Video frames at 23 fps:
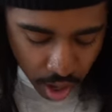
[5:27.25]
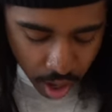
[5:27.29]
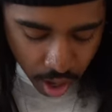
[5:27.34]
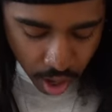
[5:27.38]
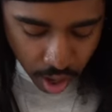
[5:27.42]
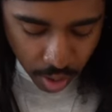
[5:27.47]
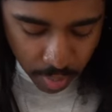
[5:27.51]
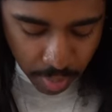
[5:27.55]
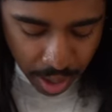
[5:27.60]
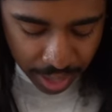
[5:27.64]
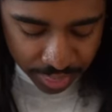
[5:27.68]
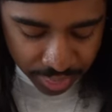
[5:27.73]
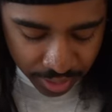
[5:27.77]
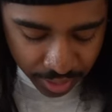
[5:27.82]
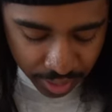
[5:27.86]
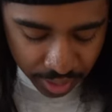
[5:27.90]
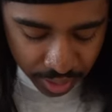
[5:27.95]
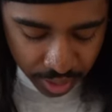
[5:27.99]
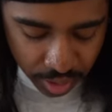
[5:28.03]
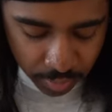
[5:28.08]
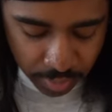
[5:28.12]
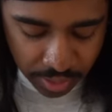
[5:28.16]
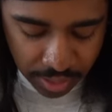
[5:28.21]
but I think
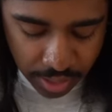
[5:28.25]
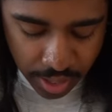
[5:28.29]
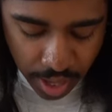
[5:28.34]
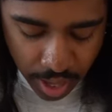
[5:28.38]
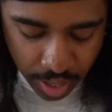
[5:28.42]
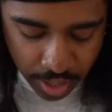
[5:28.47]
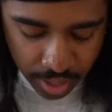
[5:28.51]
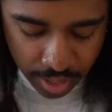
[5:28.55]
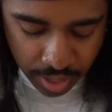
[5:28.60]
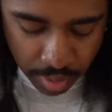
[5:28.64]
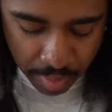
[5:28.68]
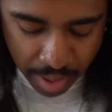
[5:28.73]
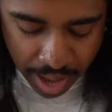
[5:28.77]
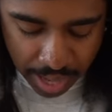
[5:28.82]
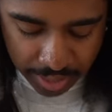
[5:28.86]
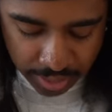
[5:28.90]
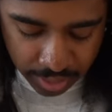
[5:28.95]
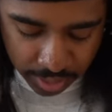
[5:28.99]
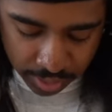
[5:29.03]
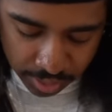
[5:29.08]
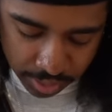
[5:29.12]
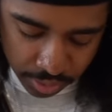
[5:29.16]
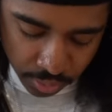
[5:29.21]
it could be done in a
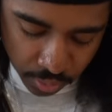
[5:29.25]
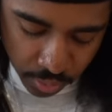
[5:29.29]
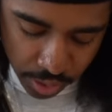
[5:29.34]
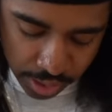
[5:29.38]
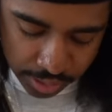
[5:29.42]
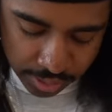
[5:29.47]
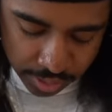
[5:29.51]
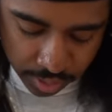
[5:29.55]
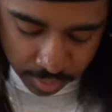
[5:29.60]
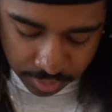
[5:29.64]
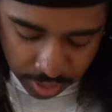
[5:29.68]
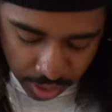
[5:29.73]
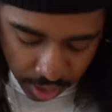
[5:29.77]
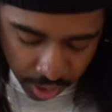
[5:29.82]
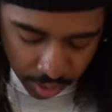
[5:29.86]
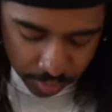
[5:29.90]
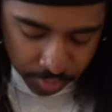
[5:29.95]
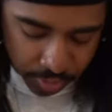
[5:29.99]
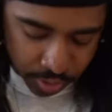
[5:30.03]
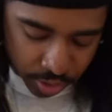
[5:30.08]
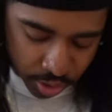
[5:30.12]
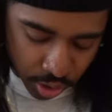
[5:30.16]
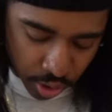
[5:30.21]
masculine way
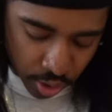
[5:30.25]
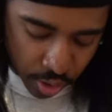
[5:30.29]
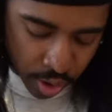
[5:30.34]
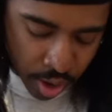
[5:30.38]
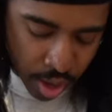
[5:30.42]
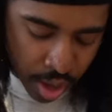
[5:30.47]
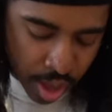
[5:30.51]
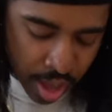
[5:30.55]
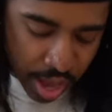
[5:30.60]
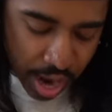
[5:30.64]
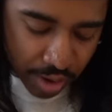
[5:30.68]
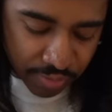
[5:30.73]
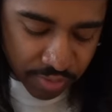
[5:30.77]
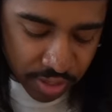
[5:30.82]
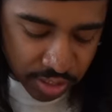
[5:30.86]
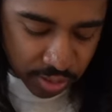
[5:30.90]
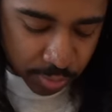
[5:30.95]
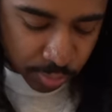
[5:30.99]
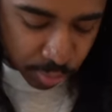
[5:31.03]
sometimes. So I have this